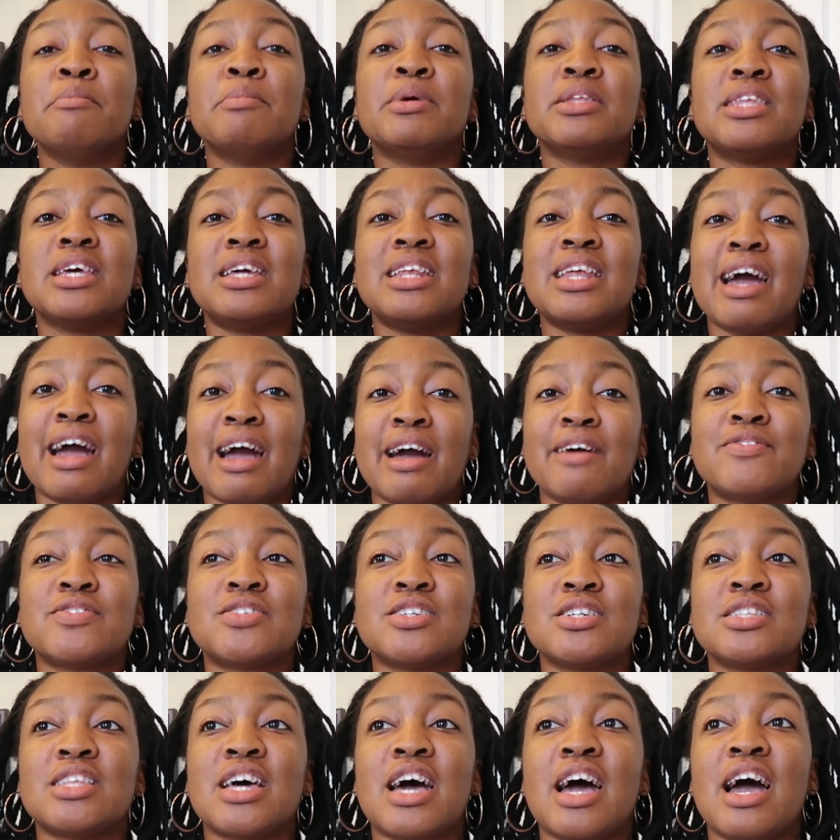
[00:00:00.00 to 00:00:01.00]
But then
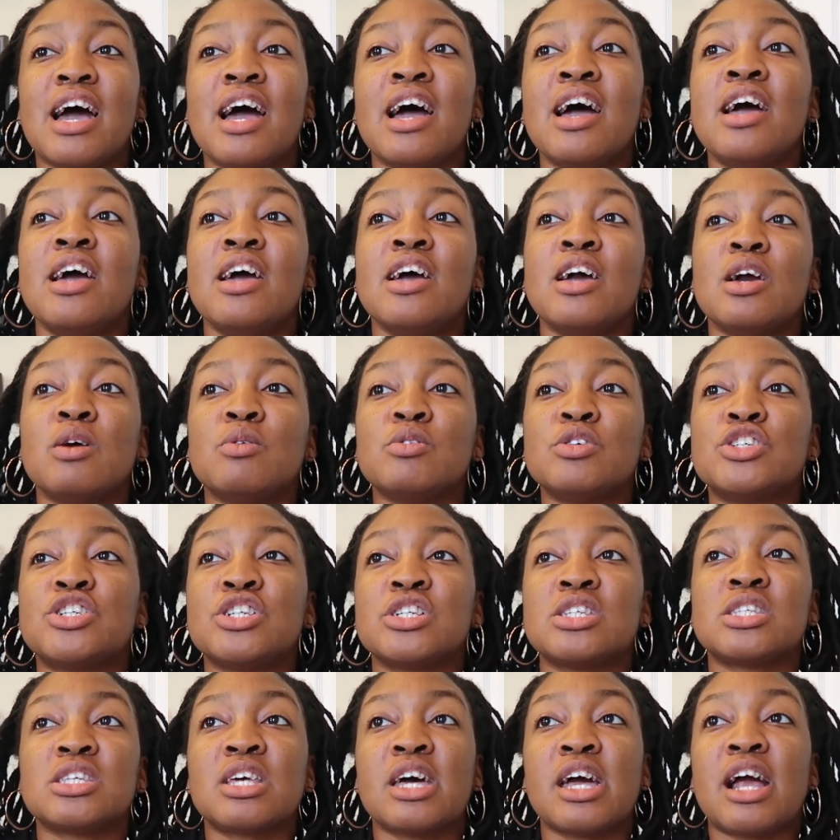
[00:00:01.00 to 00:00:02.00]
after that, it was
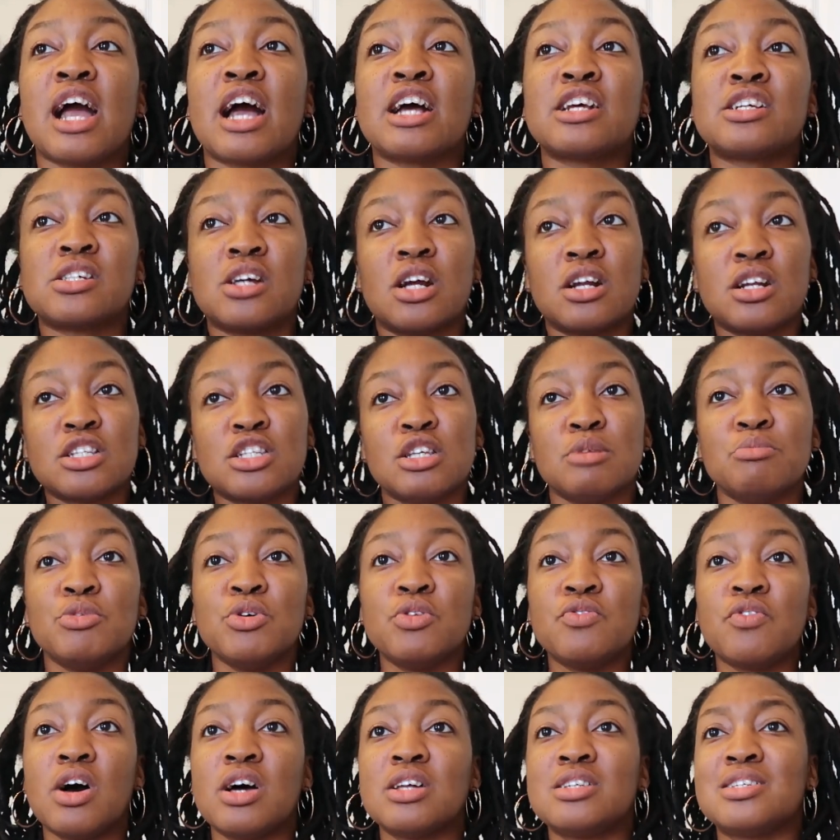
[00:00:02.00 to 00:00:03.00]
just like I started to
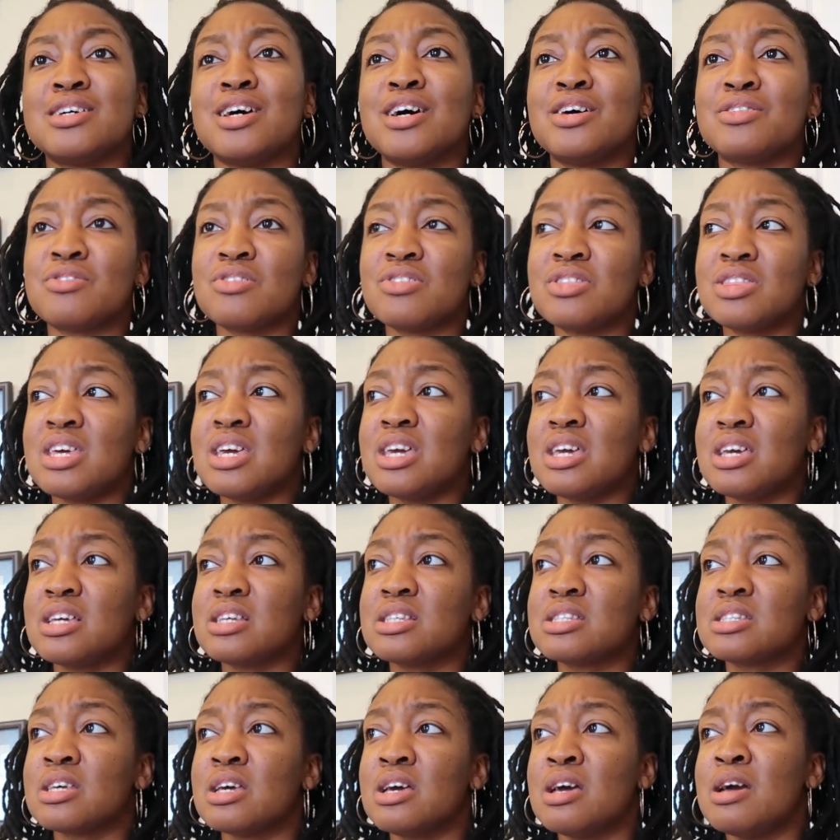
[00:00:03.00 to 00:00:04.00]
move on to other
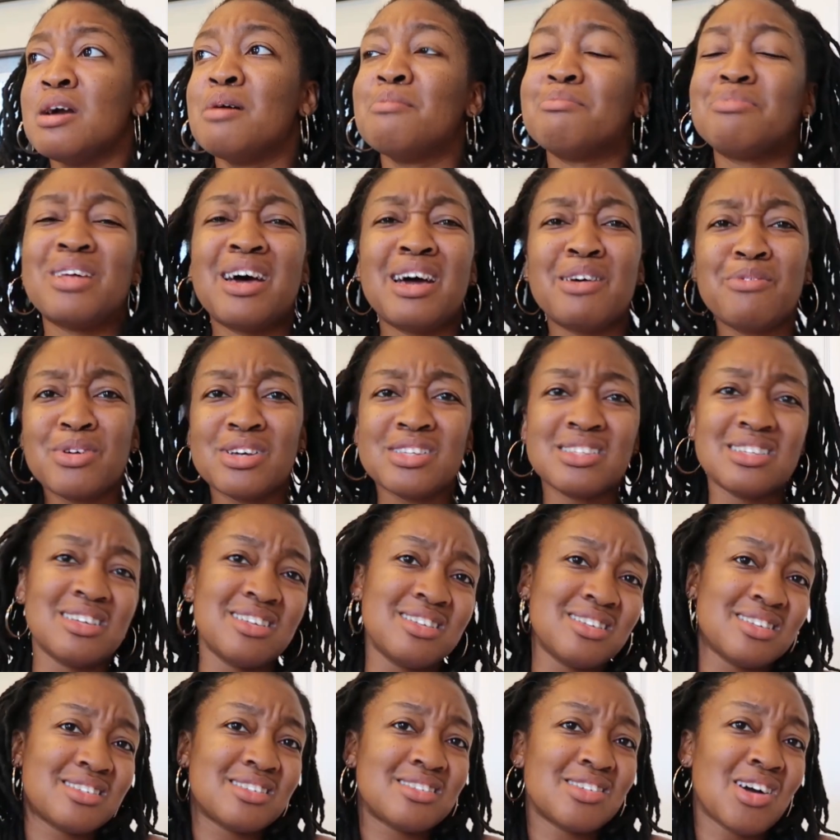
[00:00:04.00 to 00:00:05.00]
things, but I
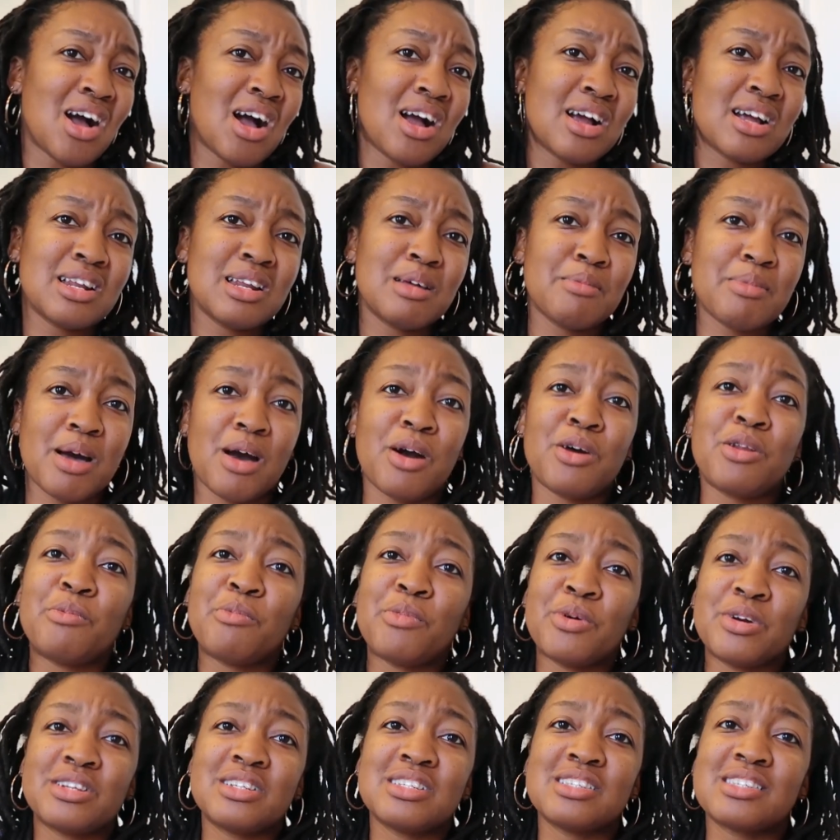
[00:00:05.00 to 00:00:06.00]
wasn't talking about
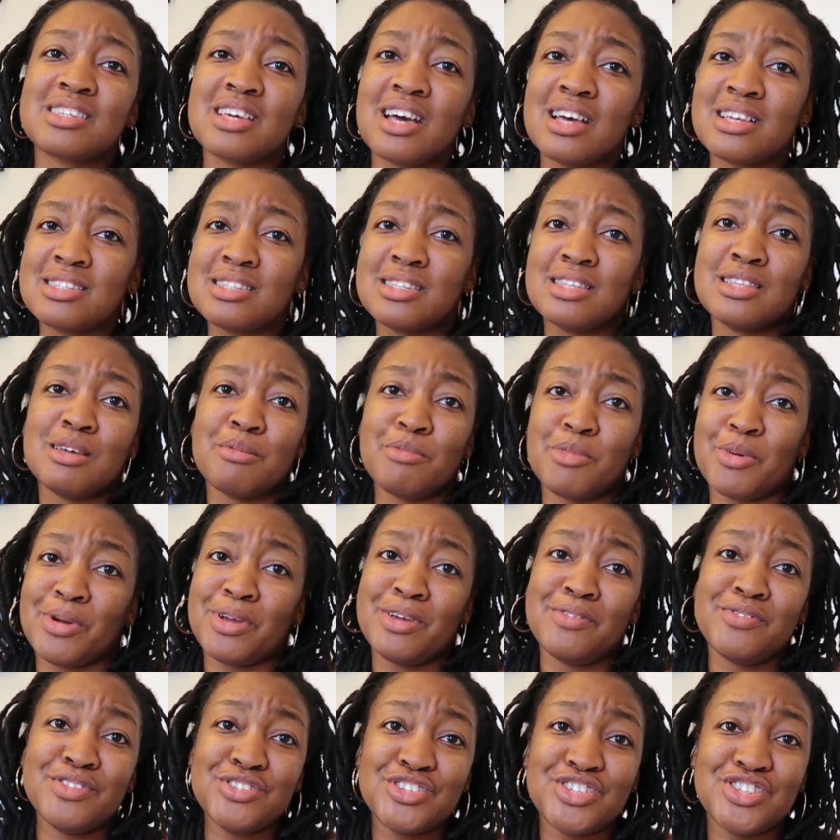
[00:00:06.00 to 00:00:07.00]
them or discussing them or
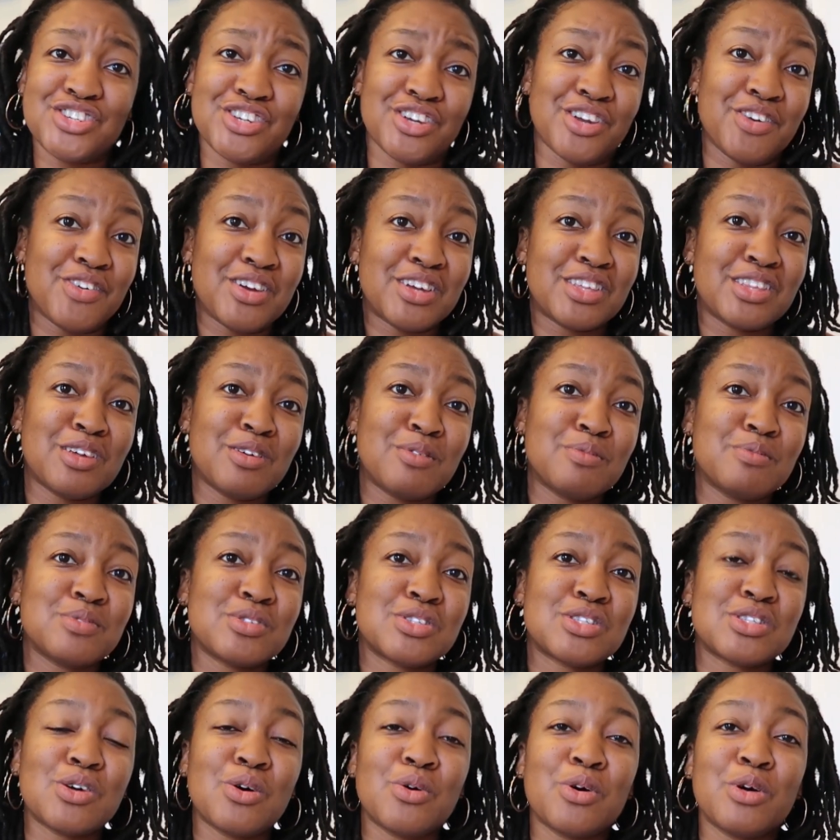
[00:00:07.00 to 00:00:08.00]
even sharing them.
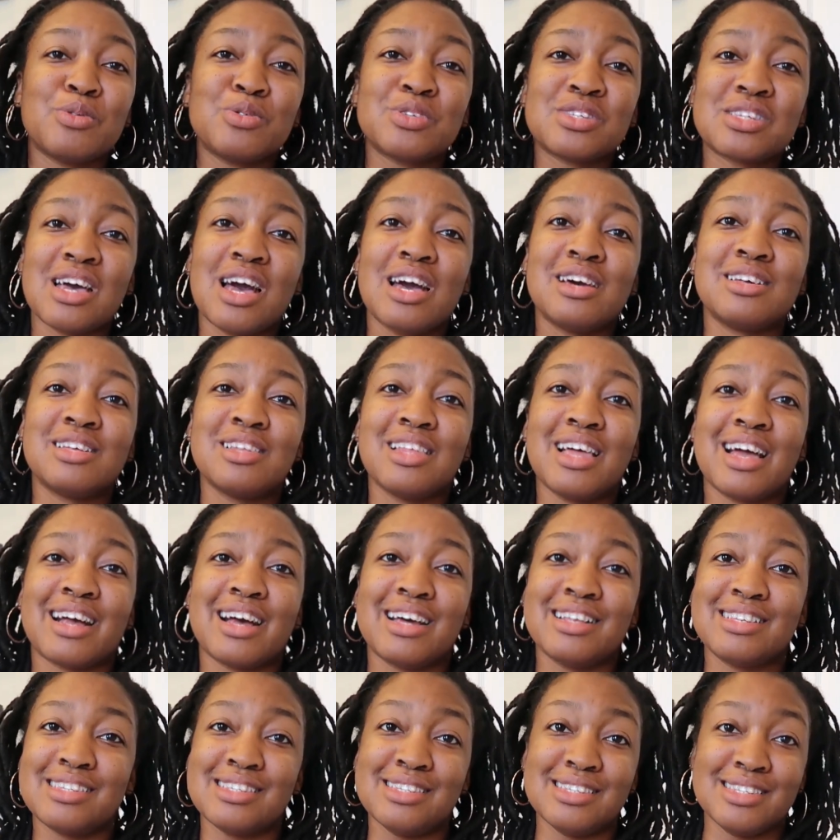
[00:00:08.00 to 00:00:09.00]
So it was kind of like
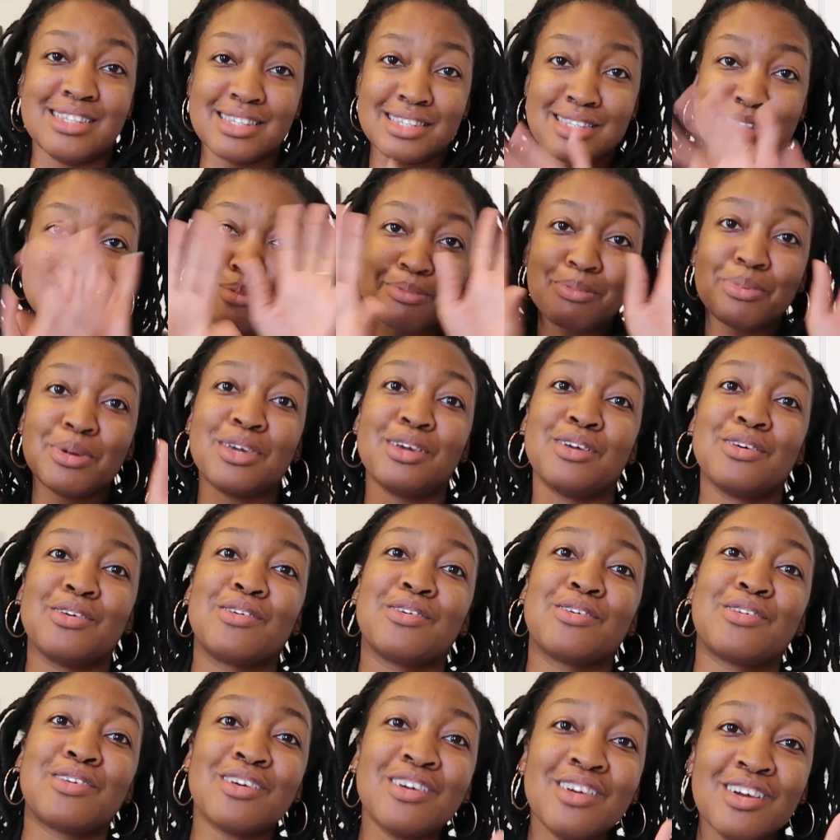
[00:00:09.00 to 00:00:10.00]
I
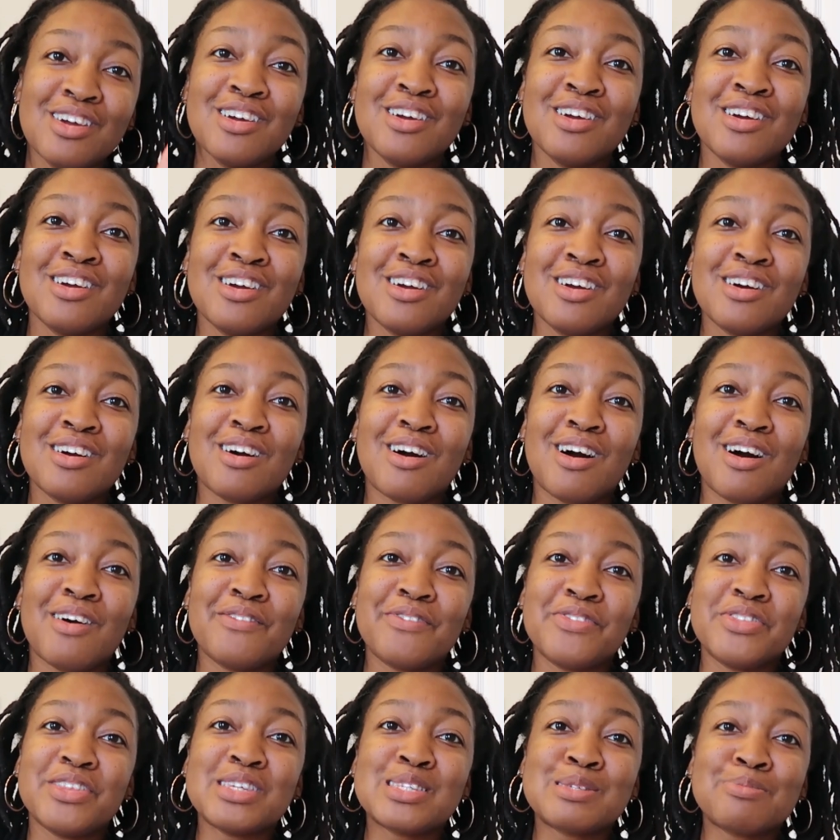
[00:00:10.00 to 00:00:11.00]
disappeared
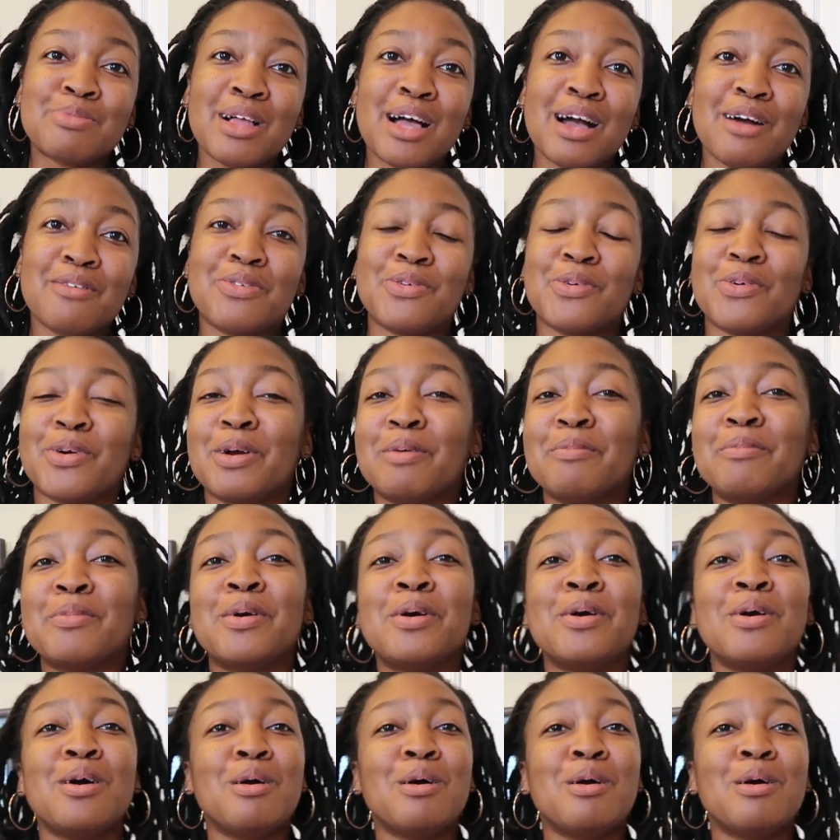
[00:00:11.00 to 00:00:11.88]
off this platform.